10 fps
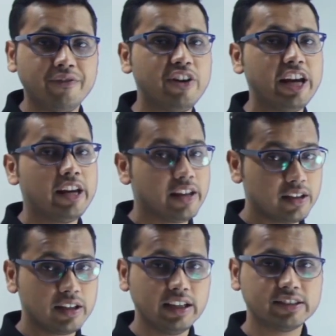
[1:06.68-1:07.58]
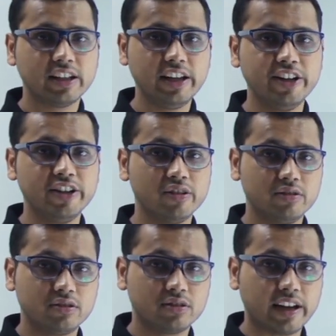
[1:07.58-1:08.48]
we easily
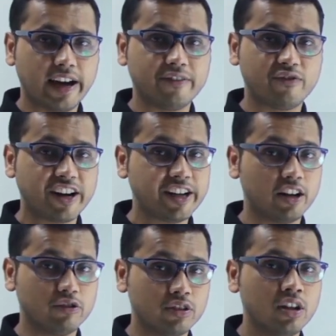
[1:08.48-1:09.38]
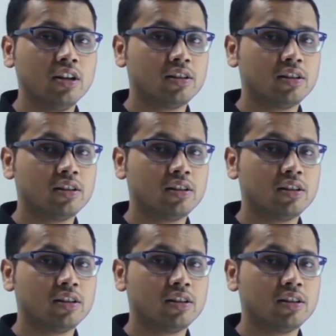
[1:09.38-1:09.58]
can find out